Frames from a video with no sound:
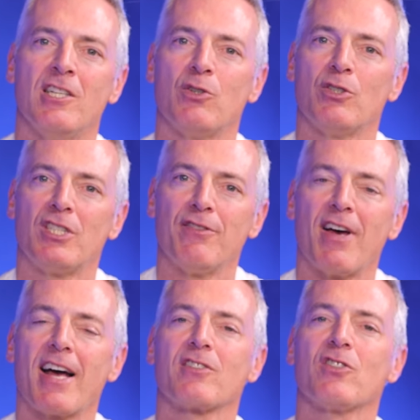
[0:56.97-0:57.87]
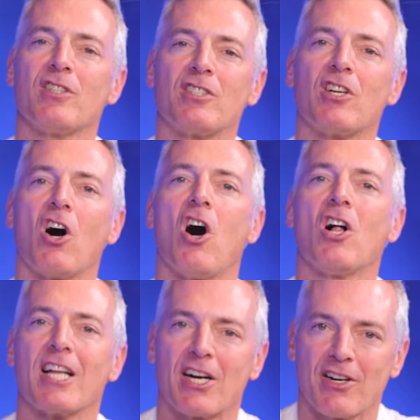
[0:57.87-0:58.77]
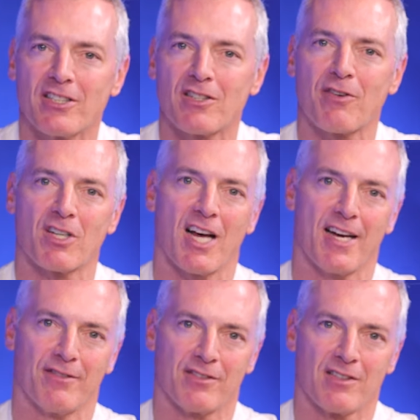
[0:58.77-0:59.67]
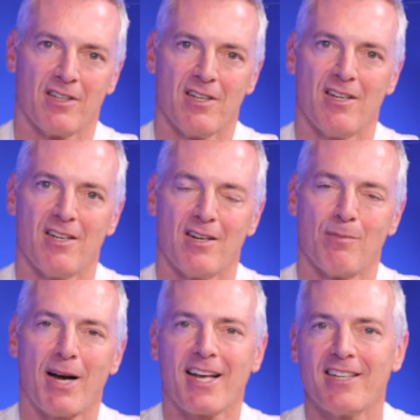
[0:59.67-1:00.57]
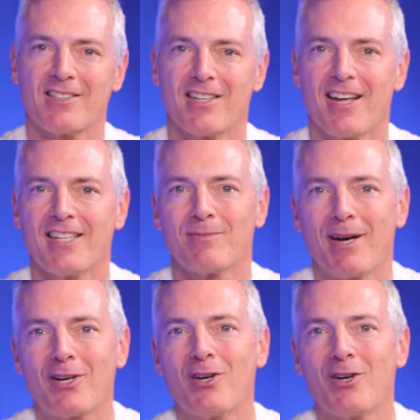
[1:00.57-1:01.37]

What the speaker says: to achieve excellence in all areas of our lives. My guest today is my